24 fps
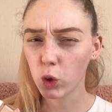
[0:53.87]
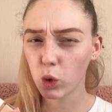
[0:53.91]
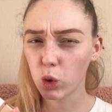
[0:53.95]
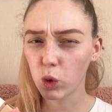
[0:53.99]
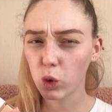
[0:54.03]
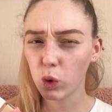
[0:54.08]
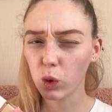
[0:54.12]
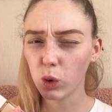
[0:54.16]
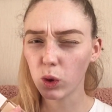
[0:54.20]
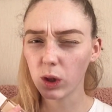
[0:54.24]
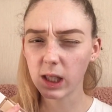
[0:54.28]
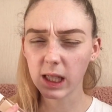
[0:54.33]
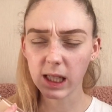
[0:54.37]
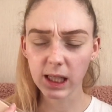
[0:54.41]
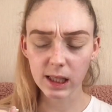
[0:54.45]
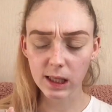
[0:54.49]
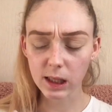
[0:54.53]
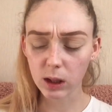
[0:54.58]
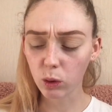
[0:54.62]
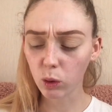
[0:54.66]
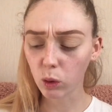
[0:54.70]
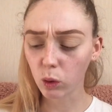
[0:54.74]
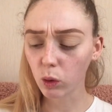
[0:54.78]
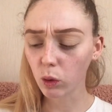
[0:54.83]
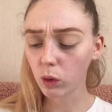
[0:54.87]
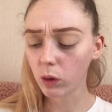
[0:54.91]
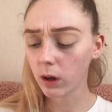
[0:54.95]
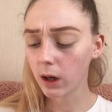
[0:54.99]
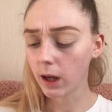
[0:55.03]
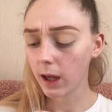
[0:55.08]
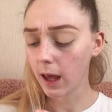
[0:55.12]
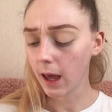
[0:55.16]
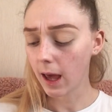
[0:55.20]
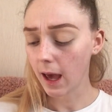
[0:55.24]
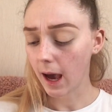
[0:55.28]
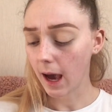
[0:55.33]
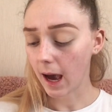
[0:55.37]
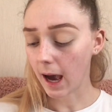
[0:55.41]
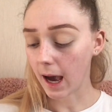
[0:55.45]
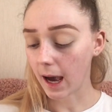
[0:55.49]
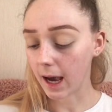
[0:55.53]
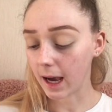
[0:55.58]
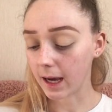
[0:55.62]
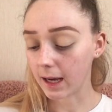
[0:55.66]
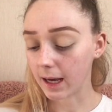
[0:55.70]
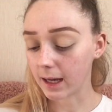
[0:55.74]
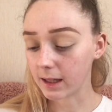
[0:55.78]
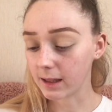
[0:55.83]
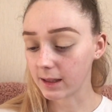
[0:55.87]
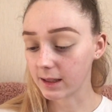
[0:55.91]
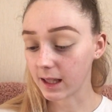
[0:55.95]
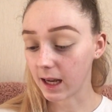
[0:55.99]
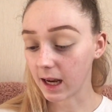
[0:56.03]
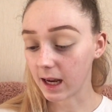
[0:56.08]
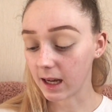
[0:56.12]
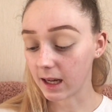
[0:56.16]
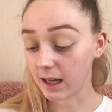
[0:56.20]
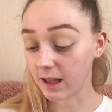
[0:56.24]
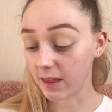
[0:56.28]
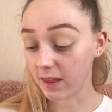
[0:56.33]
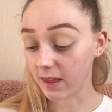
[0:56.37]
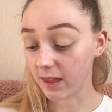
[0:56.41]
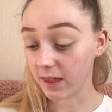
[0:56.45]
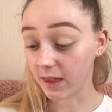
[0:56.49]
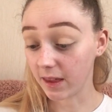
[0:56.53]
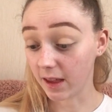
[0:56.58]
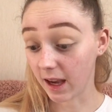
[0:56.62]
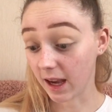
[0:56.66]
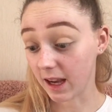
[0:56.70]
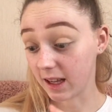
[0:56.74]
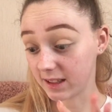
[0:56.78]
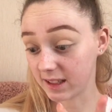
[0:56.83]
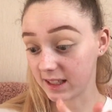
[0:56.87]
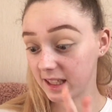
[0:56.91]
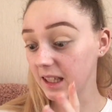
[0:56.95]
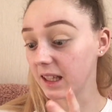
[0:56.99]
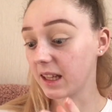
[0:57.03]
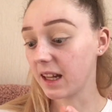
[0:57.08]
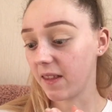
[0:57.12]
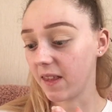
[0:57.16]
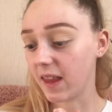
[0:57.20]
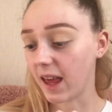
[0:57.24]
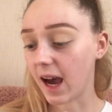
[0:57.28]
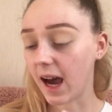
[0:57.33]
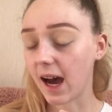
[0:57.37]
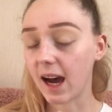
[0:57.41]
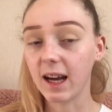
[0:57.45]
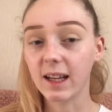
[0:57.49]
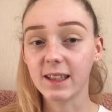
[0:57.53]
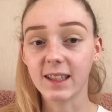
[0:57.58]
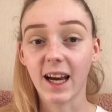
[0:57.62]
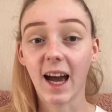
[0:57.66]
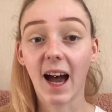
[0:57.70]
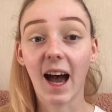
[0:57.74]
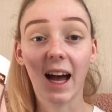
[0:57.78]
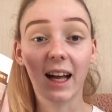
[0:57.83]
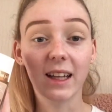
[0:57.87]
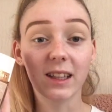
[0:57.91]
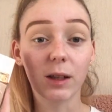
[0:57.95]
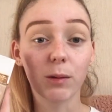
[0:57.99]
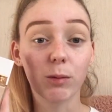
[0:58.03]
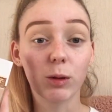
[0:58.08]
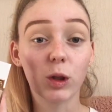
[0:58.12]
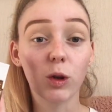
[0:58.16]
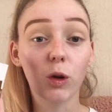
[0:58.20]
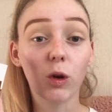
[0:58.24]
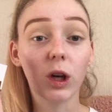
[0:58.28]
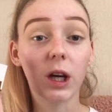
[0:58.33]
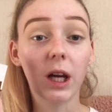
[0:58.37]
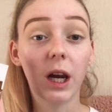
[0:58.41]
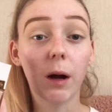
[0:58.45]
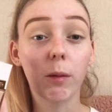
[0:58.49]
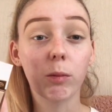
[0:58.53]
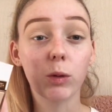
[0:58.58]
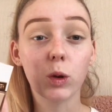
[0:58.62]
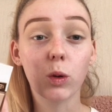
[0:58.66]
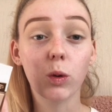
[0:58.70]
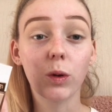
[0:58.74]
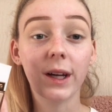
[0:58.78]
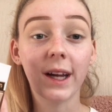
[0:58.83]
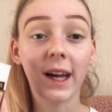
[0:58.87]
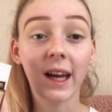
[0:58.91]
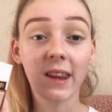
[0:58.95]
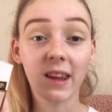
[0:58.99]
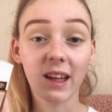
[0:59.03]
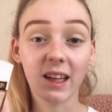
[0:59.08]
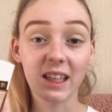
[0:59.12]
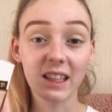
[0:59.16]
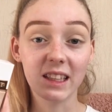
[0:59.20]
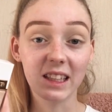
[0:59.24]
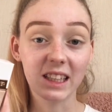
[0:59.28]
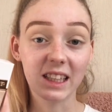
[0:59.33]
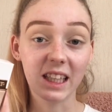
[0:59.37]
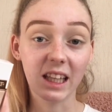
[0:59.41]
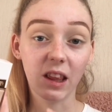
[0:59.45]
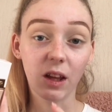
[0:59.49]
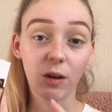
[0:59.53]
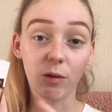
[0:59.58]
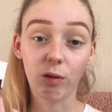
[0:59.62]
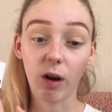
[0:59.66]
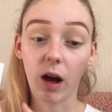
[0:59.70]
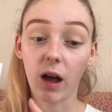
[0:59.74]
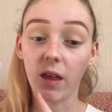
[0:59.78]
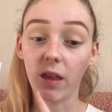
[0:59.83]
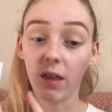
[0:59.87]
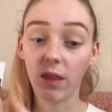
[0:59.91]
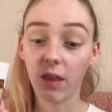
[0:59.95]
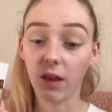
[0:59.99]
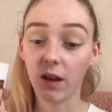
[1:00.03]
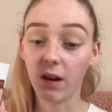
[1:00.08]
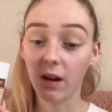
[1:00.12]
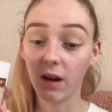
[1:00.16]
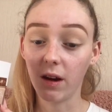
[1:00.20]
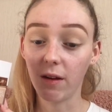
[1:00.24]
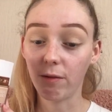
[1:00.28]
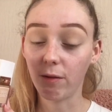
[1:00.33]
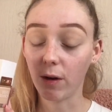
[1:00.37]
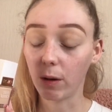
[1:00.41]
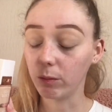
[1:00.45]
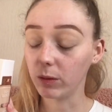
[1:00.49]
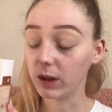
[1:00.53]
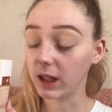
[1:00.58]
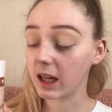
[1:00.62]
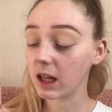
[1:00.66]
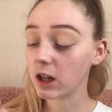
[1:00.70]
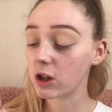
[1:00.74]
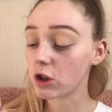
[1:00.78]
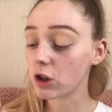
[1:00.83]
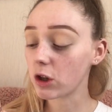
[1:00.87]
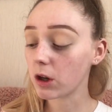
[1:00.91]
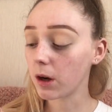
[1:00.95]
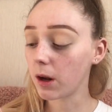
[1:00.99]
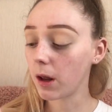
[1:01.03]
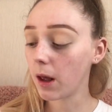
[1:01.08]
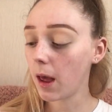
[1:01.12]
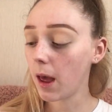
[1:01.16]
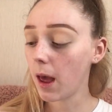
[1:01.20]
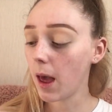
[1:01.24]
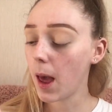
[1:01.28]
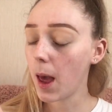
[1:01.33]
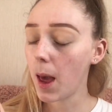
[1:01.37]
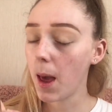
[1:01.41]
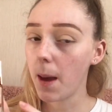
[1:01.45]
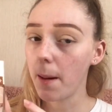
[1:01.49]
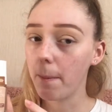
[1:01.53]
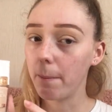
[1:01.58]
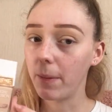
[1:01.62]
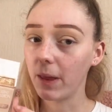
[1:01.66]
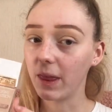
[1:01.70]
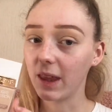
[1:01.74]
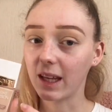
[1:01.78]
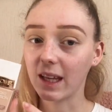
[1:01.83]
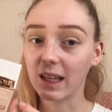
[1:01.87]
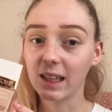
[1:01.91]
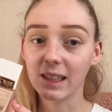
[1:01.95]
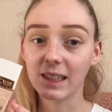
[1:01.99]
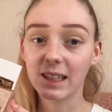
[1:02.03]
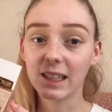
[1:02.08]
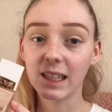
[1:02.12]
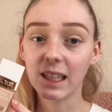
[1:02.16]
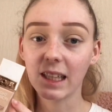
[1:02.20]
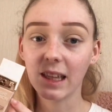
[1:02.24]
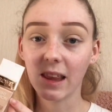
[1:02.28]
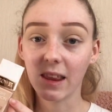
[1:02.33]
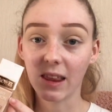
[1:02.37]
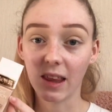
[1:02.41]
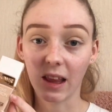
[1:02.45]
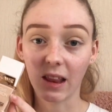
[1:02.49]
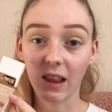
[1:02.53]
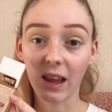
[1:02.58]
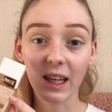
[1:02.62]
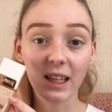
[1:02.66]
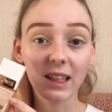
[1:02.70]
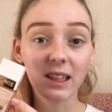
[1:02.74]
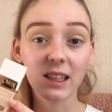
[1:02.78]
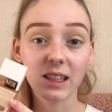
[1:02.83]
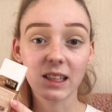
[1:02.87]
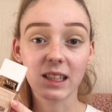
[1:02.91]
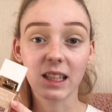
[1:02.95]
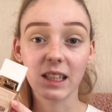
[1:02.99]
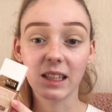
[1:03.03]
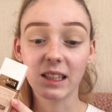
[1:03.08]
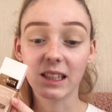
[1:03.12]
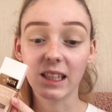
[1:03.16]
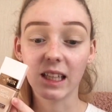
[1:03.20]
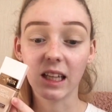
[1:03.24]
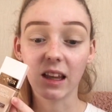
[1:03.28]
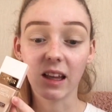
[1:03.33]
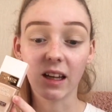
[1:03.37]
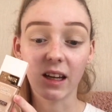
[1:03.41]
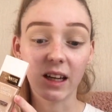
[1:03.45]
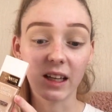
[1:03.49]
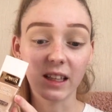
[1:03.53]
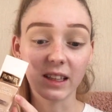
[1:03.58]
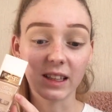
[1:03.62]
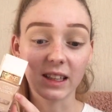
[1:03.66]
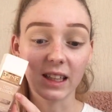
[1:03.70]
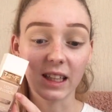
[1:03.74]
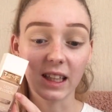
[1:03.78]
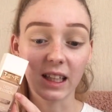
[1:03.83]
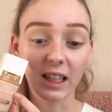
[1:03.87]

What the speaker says: 2 days ago and I seen that they had it, and I was going to get the concealer rather than the foundation, but the lightest concealer is